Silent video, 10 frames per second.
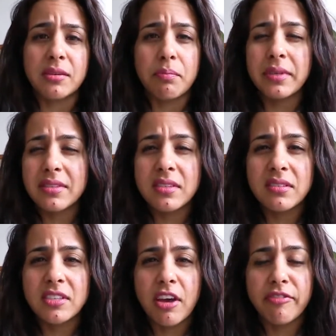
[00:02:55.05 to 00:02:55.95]
some
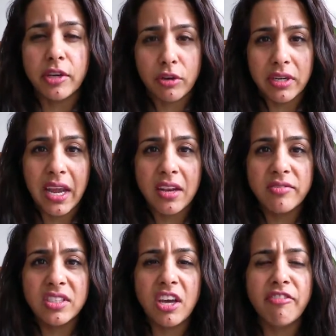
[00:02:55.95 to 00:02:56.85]
business stuff and
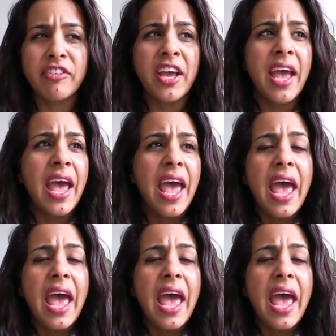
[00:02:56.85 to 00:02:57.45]
creative stuff.